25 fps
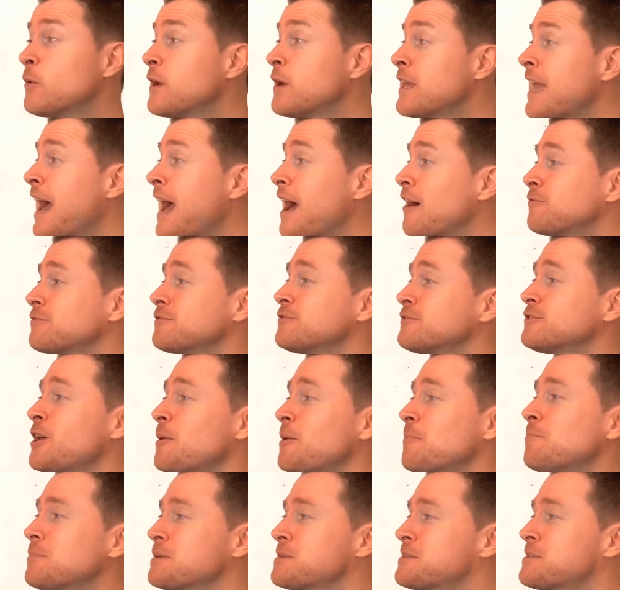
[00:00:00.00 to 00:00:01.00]
we have
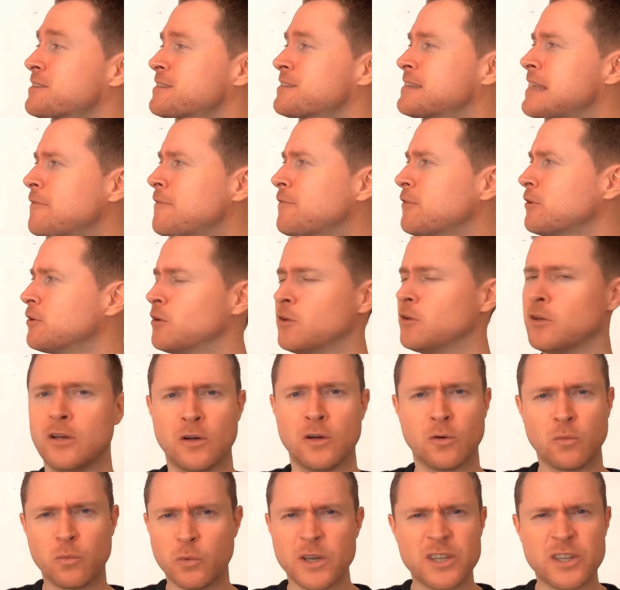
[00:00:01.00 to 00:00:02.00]
number 7,
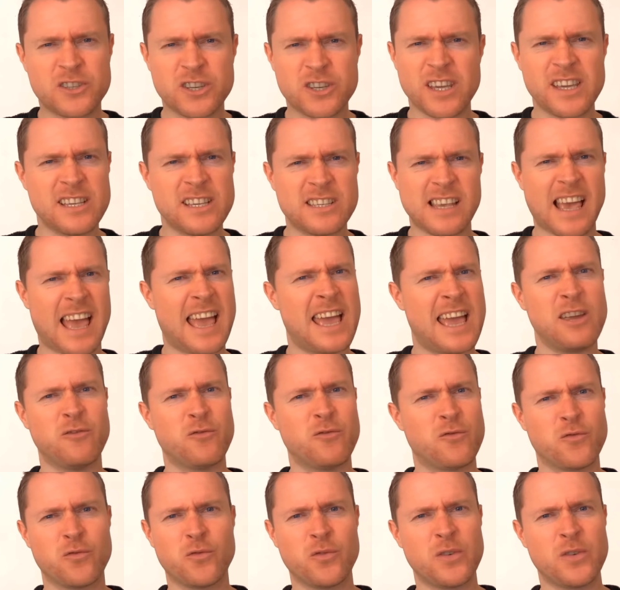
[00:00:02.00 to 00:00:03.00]
which is a
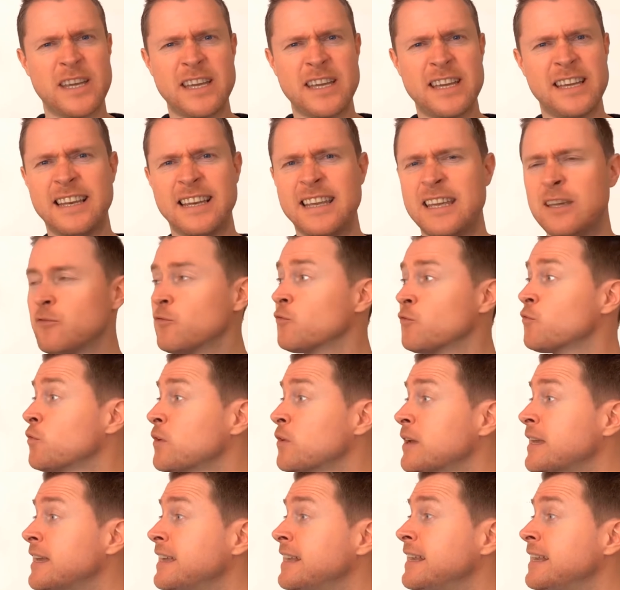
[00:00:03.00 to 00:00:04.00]
really,
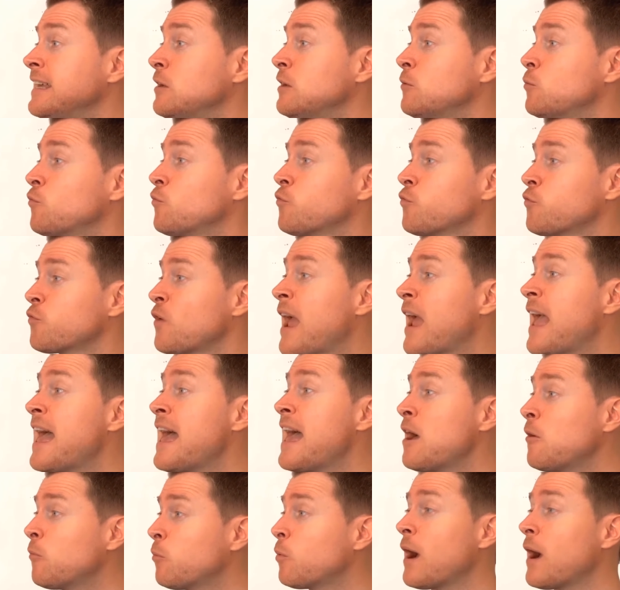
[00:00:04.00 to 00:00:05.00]
really
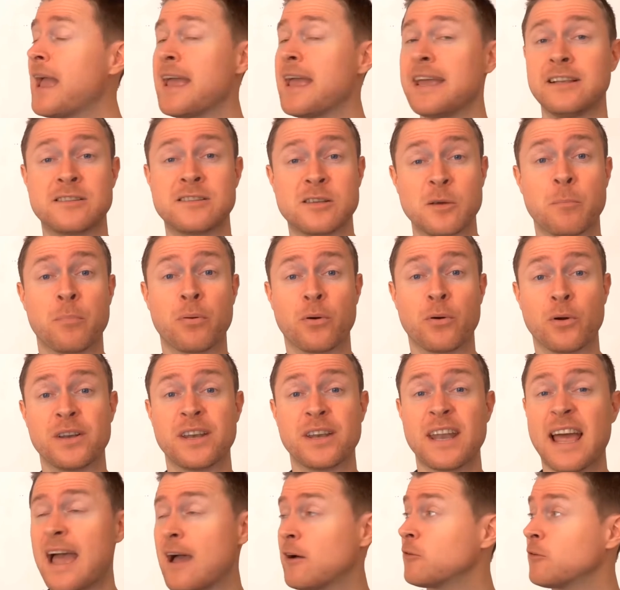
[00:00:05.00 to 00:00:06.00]
rare way to
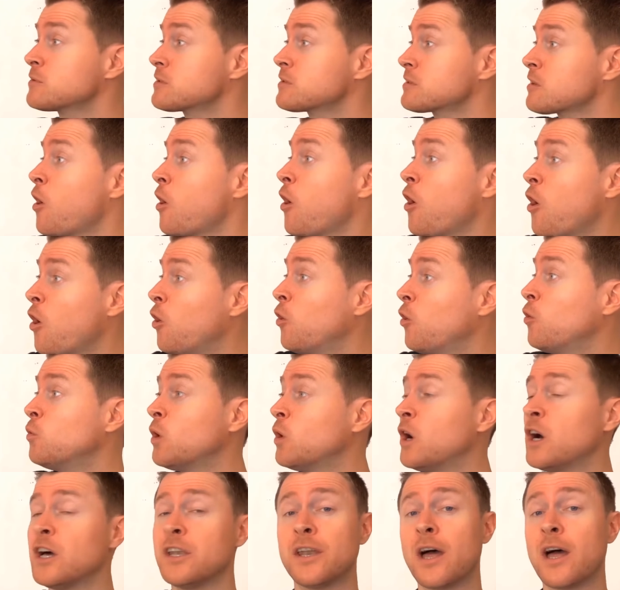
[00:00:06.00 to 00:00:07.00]
pronounce
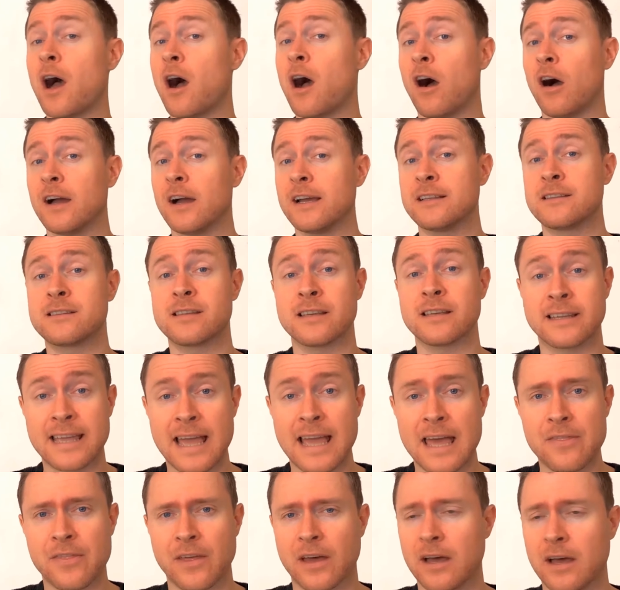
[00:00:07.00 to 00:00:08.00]
O and I
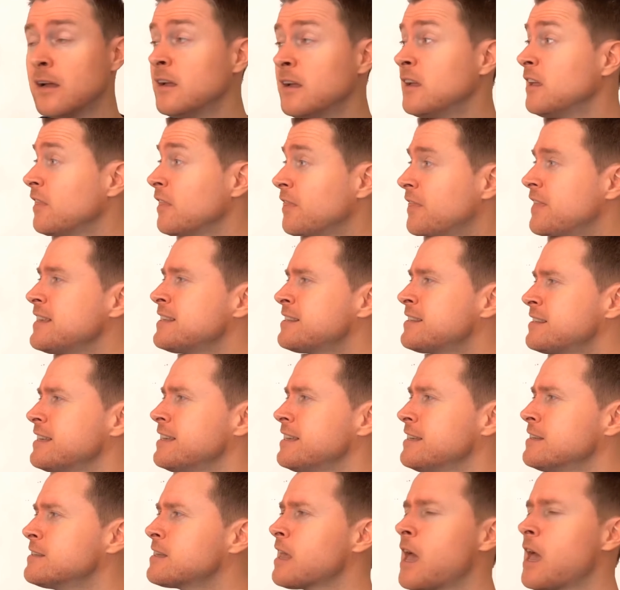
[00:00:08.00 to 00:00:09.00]
together. This
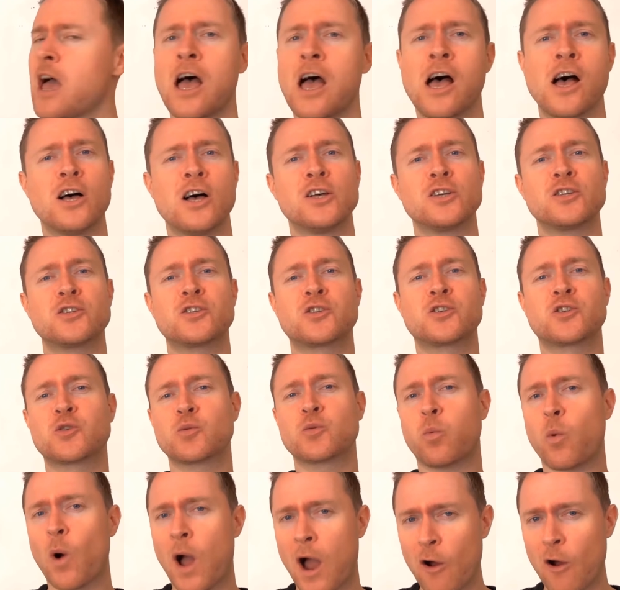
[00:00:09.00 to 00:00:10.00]
is
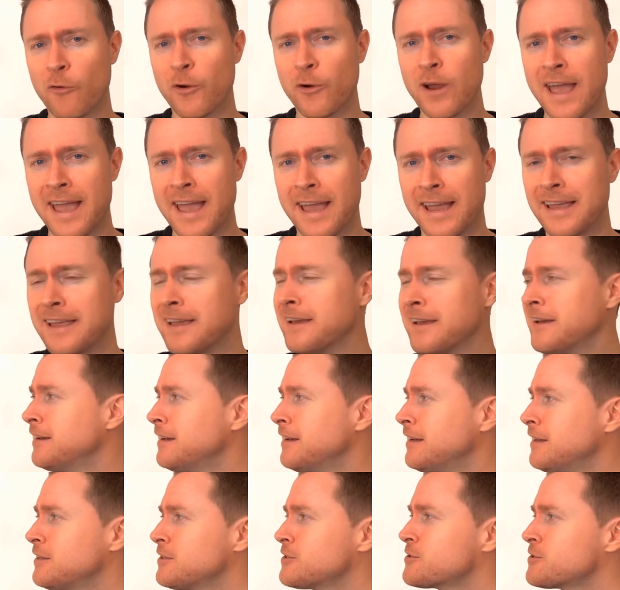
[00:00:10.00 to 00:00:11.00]
soirée.
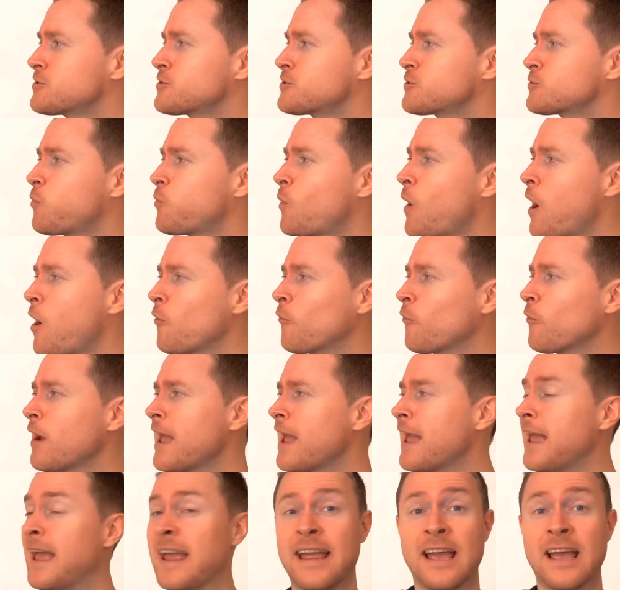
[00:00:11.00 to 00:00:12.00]

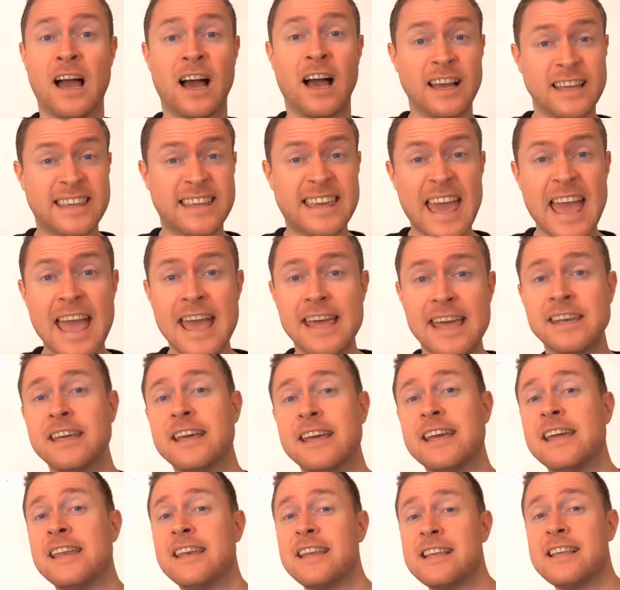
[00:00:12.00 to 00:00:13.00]
Soirée.
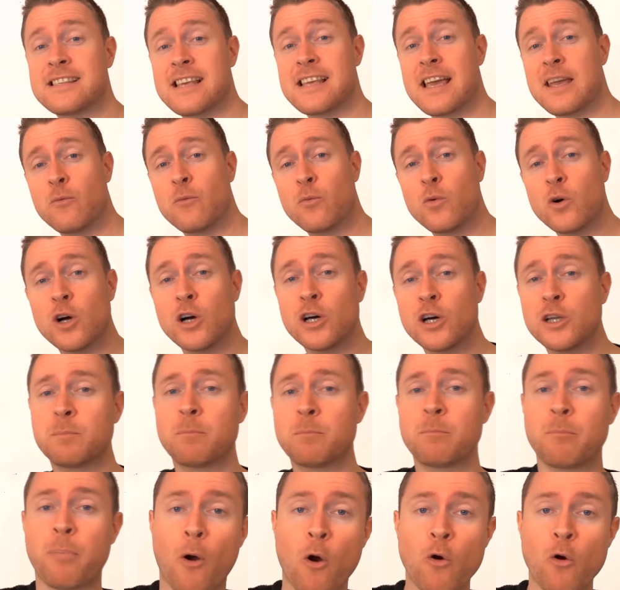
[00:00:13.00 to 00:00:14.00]
Again, it is a
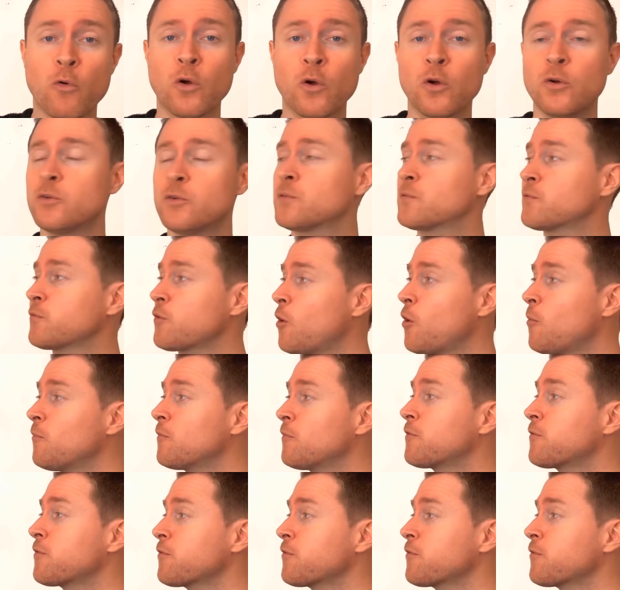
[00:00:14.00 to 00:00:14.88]
word borrowed from